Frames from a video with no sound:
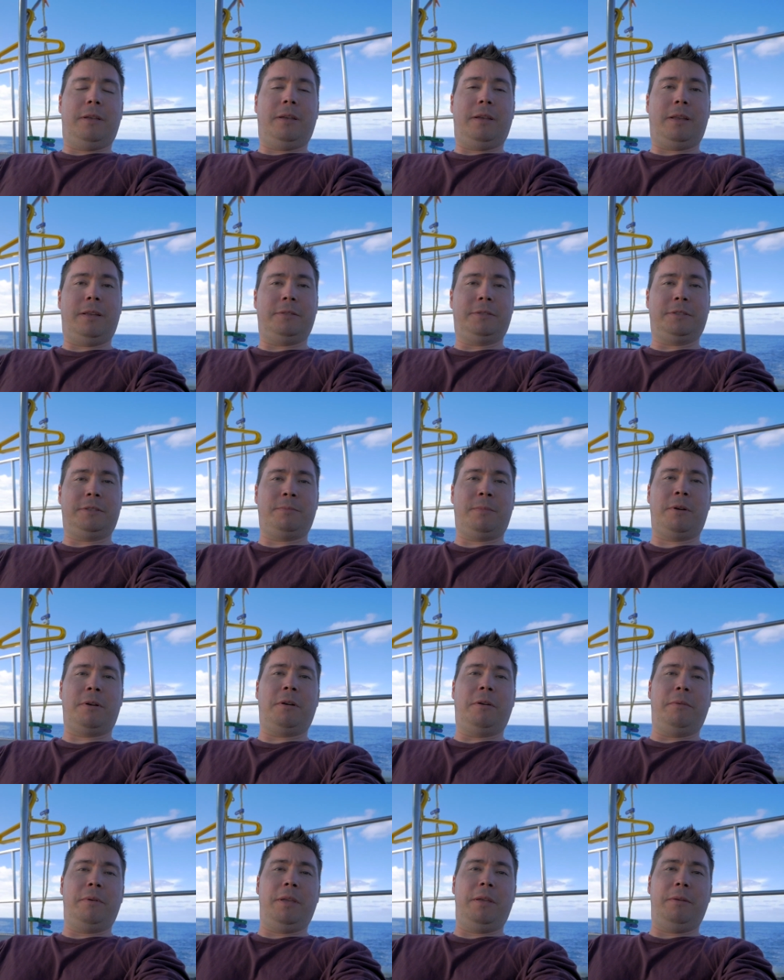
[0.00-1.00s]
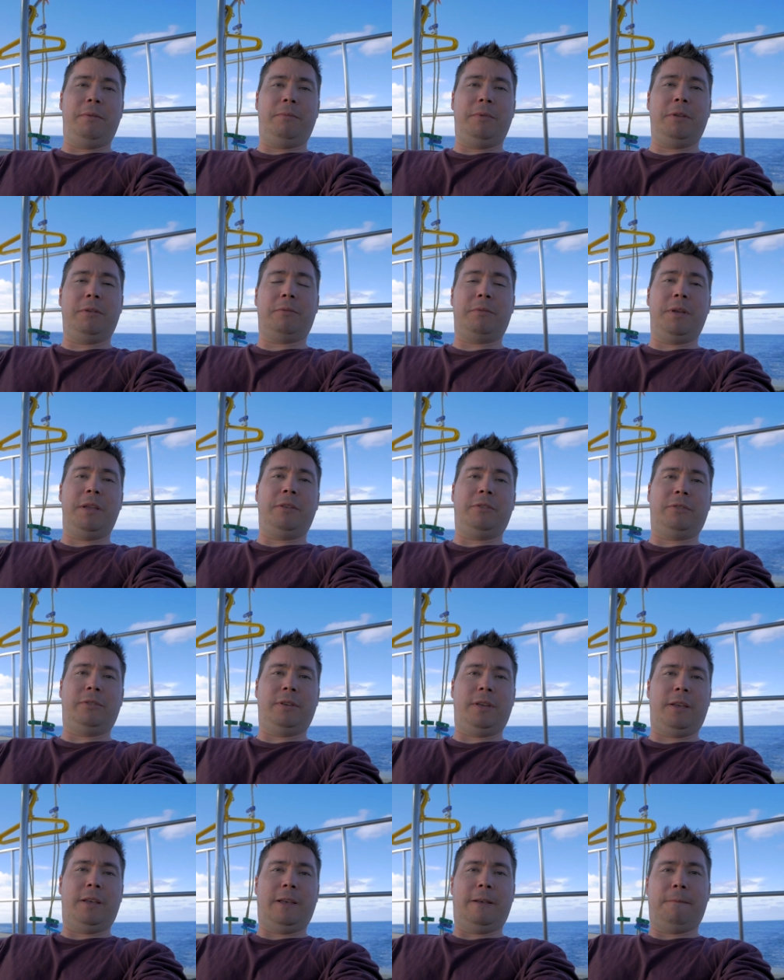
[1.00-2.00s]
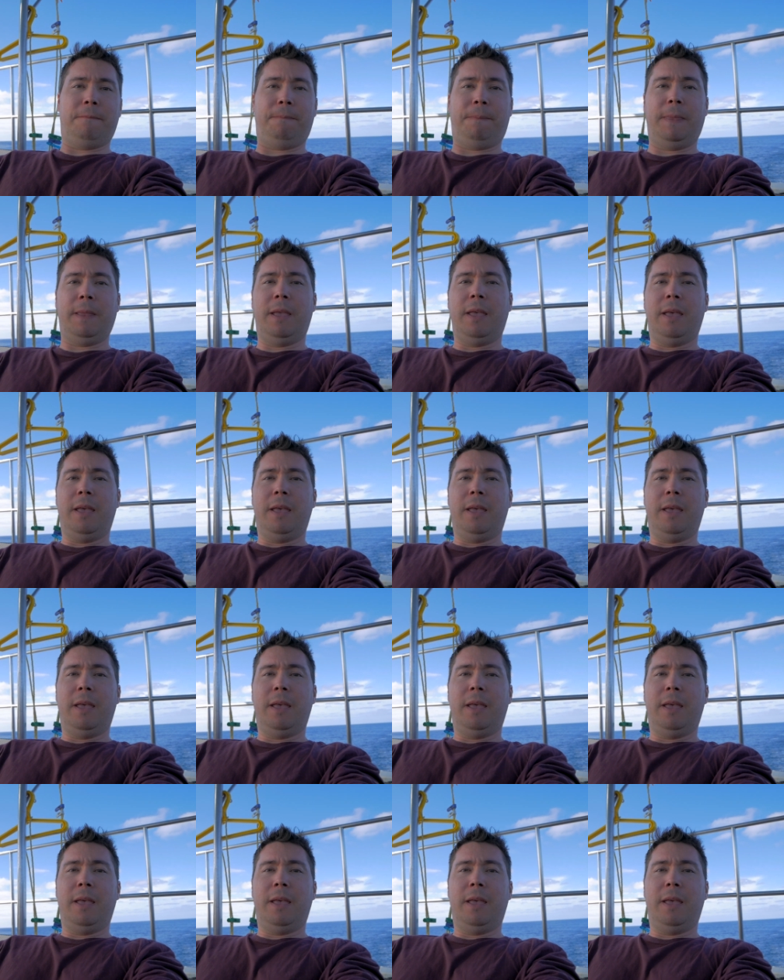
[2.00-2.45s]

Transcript: because tomorrow we will reach um,